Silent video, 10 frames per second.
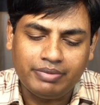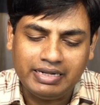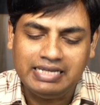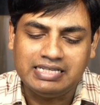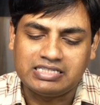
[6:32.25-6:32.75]

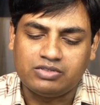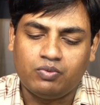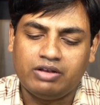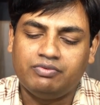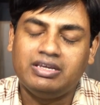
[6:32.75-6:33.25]
pleased
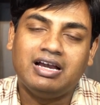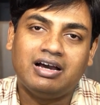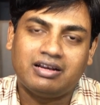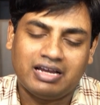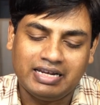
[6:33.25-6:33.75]
when we
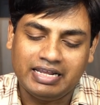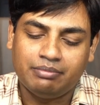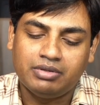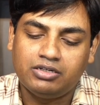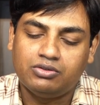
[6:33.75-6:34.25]
are
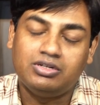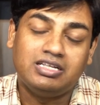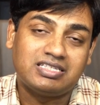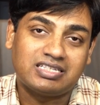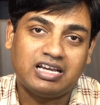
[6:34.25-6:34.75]
unable to
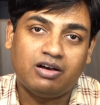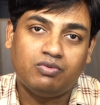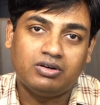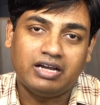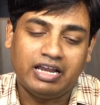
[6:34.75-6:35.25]

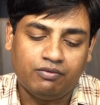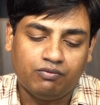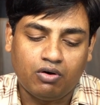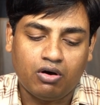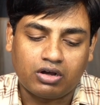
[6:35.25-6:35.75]
discover and
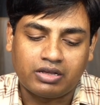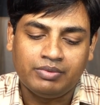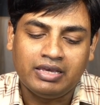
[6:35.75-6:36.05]
walk